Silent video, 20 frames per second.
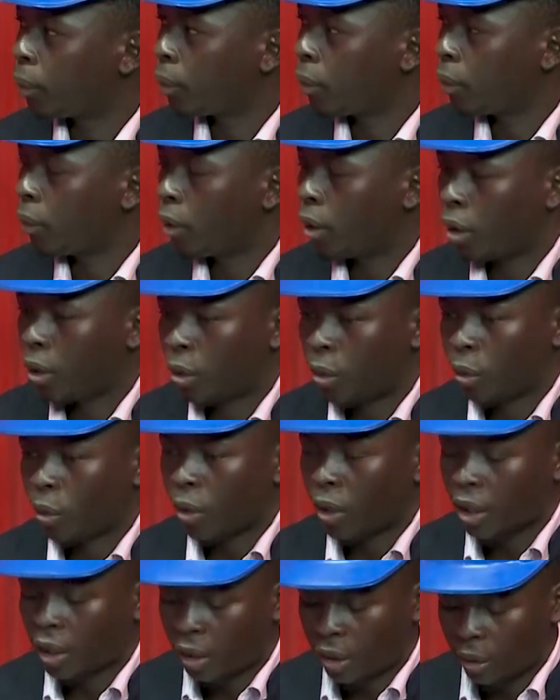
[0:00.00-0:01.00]

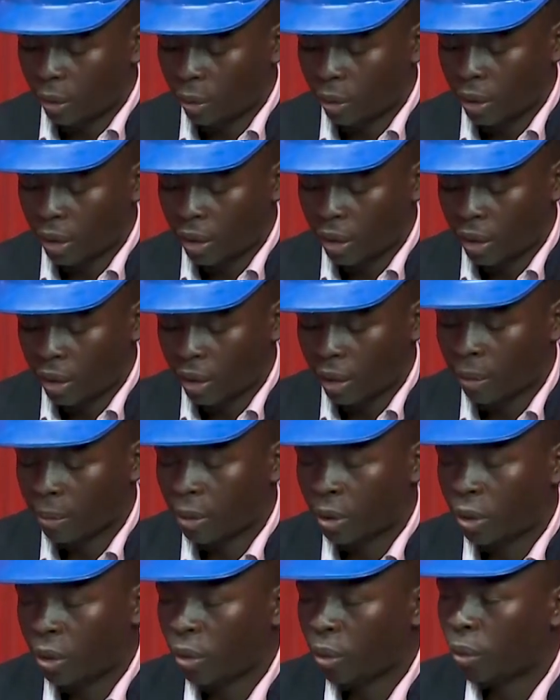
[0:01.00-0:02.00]
Networking when it
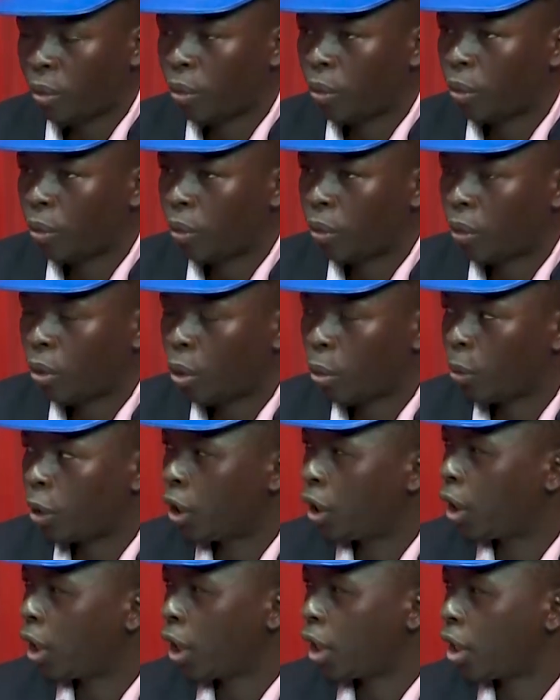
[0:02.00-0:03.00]
comes to
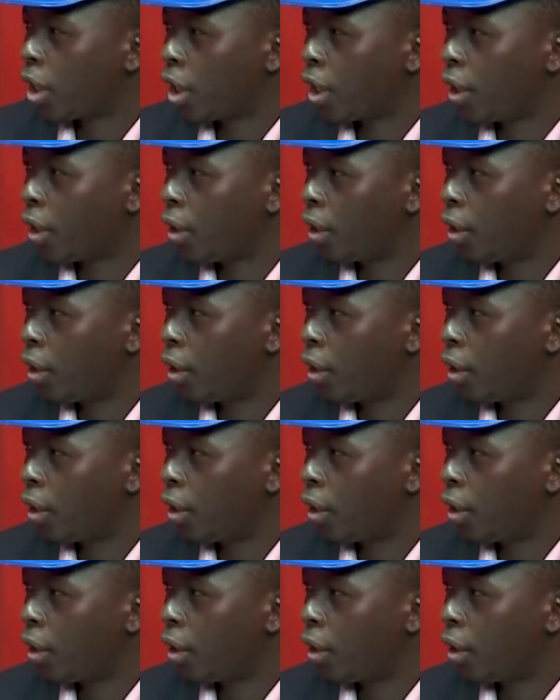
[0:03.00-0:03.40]
communication.